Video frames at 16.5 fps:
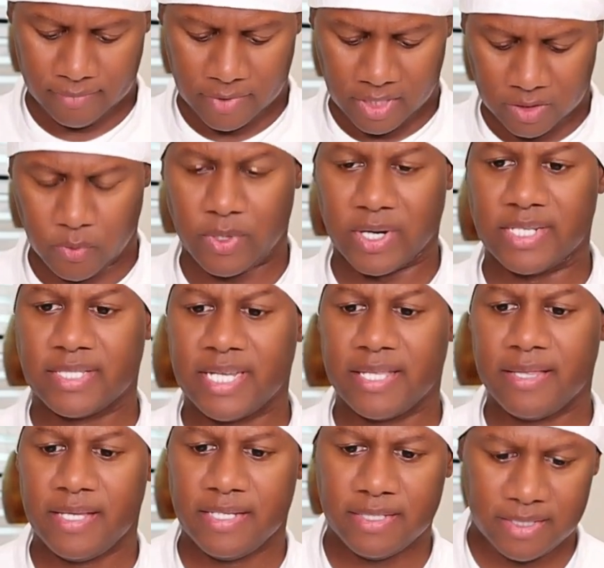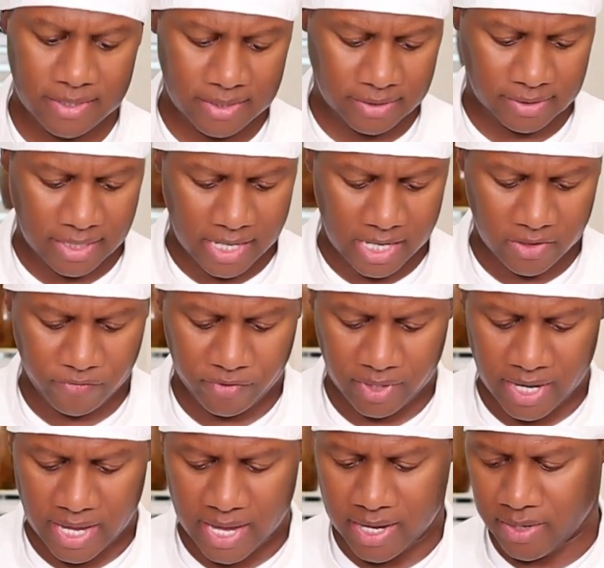So we're gonna set these to the side for
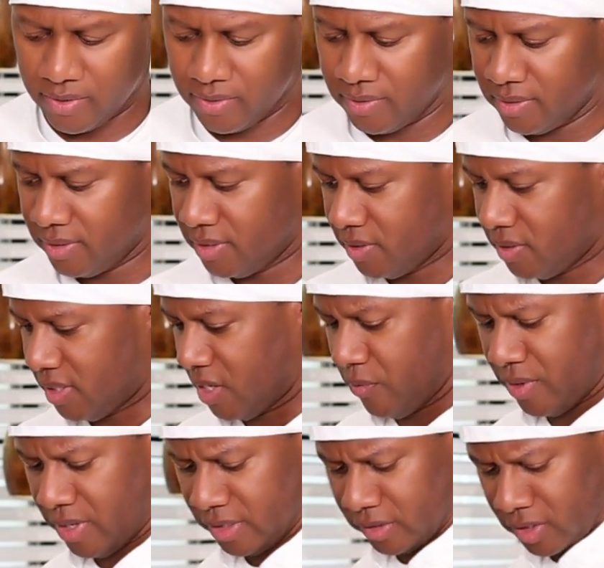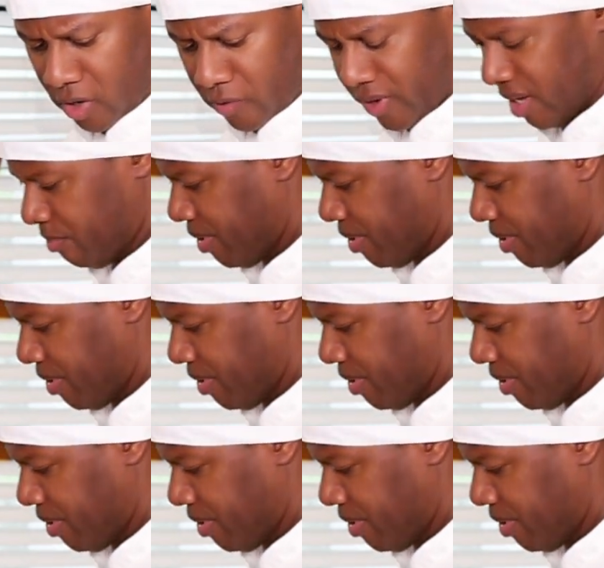now. Now we're gonna start with our